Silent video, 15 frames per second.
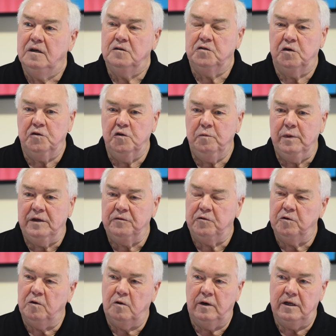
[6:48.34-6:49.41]
So you've been
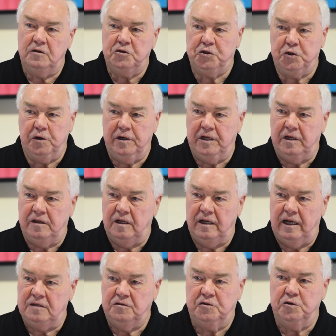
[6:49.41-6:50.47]
through quite a journey in the
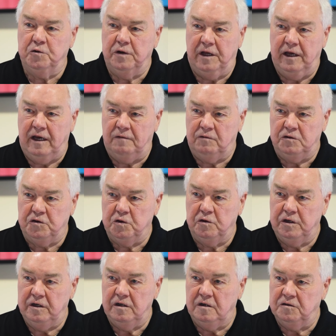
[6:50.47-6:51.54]
last two and a half or so
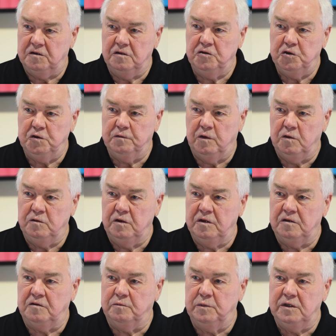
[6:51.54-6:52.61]
years since you've owned
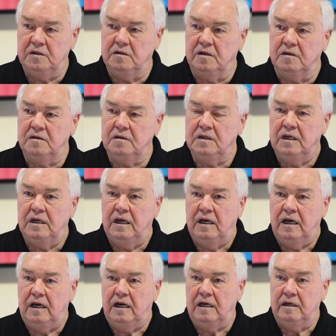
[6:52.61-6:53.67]
this business,
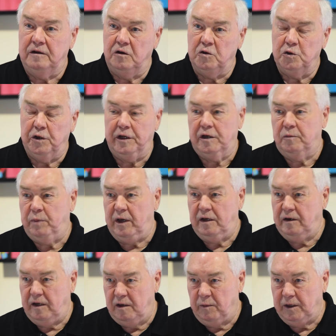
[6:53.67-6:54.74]
uh, including a
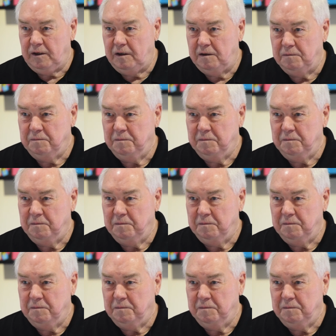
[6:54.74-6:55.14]
pandemic.